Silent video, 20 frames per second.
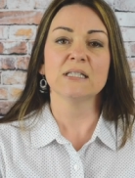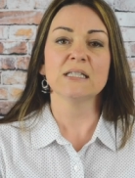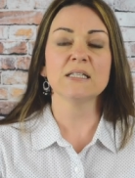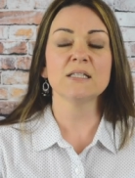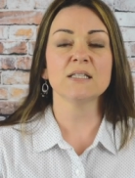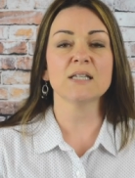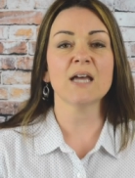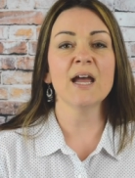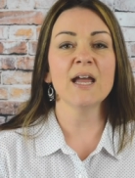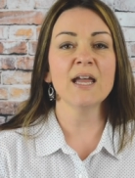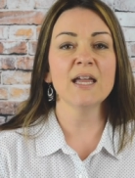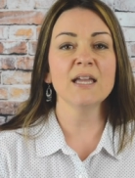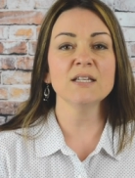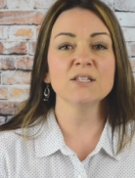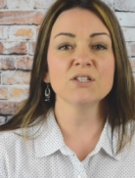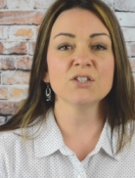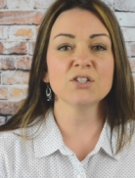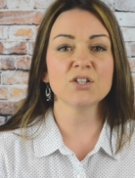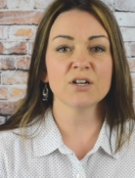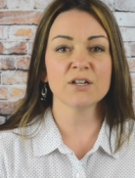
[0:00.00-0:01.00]
Since I
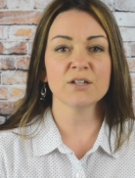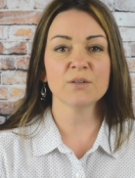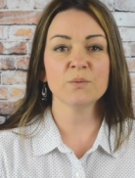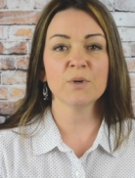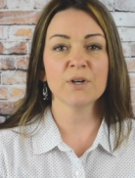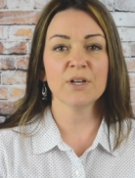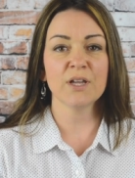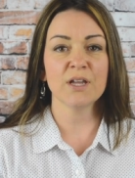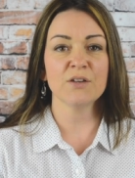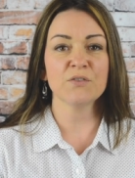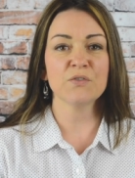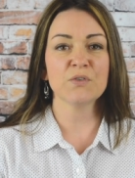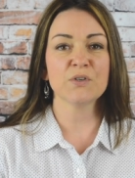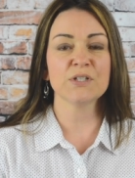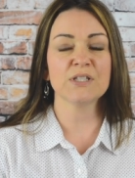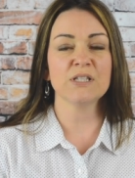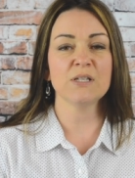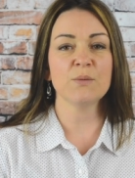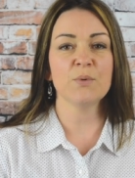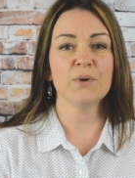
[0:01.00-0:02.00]
started working for
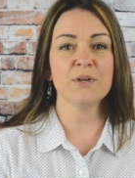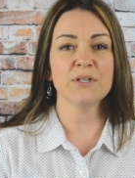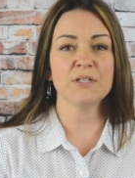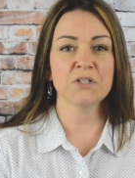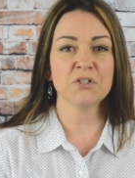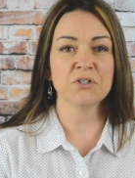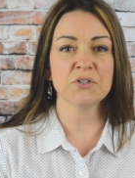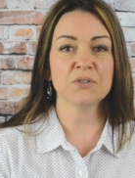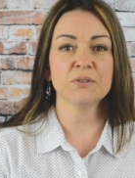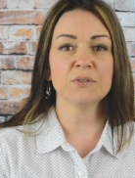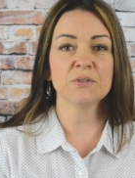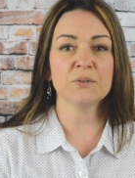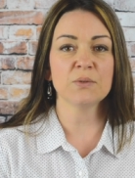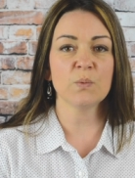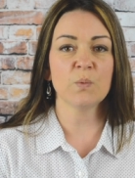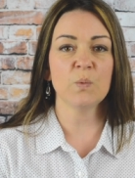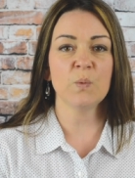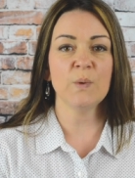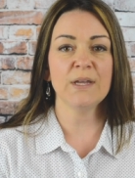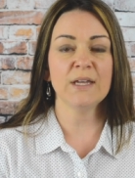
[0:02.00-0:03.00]
Seapoint
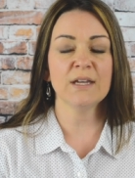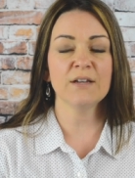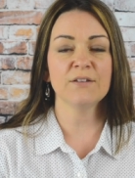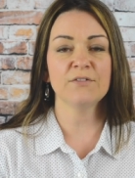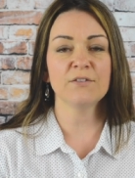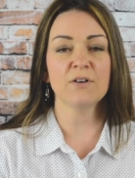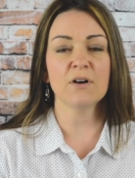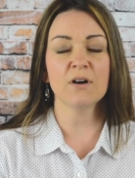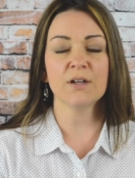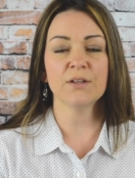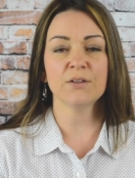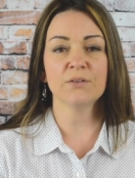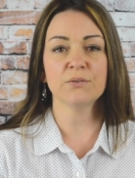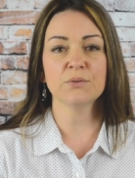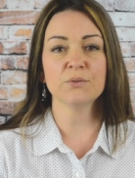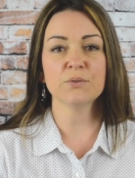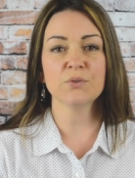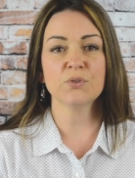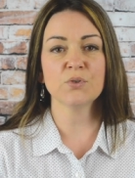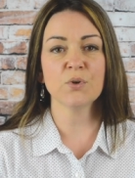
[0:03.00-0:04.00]
Digital, we have gone
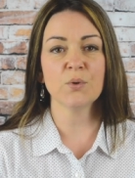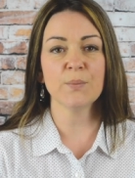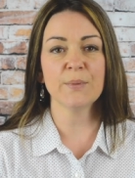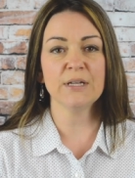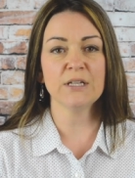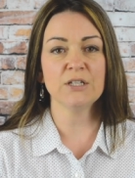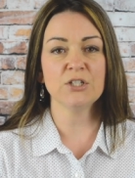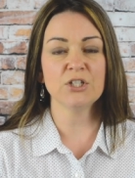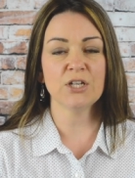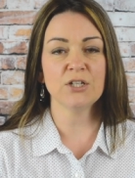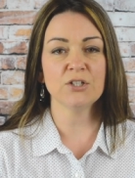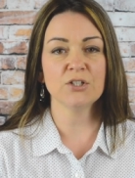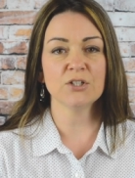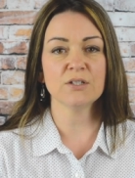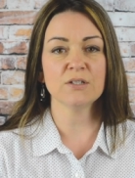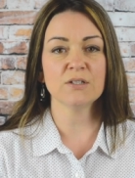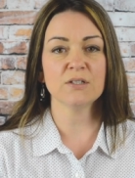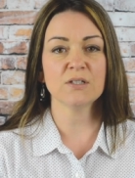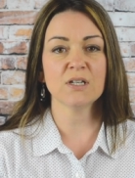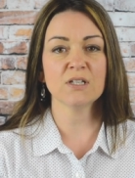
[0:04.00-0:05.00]
through so many
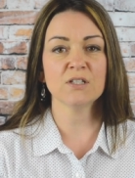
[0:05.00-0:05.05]
changes.